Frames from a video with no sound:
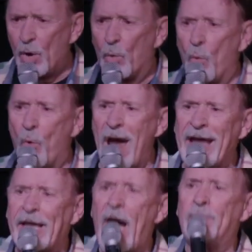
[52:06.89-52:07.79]

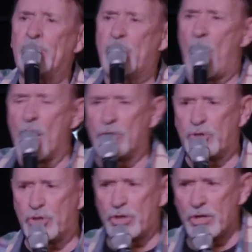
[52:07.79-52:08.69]
Wake up,
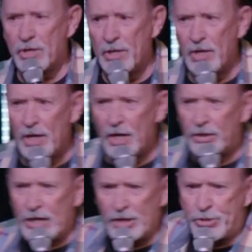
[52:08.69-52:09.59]
church.
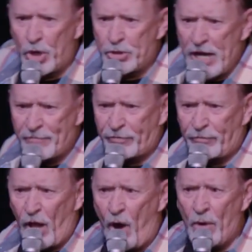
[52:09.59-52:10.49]
Get your gifts
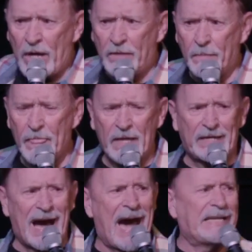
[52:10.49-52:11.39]
flowing.
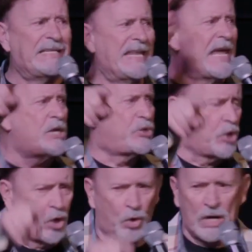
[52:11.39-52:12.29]
God needs
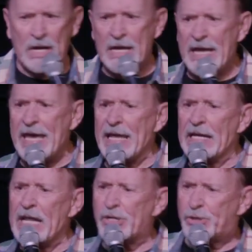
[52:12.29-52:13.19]
you. He
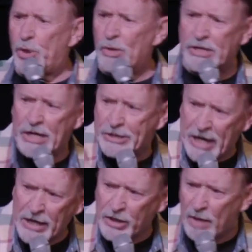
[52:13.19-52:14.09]
enlists you into the
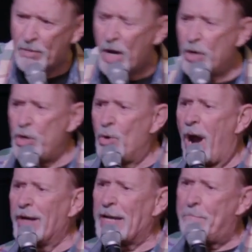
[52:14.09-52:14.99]
kingdom. You
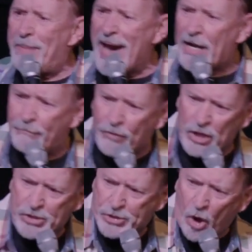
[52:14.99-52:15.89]
are in a battle for the
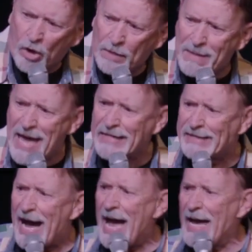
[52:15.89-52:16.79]
soul of
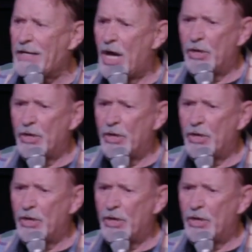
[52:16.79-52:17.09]
mankind.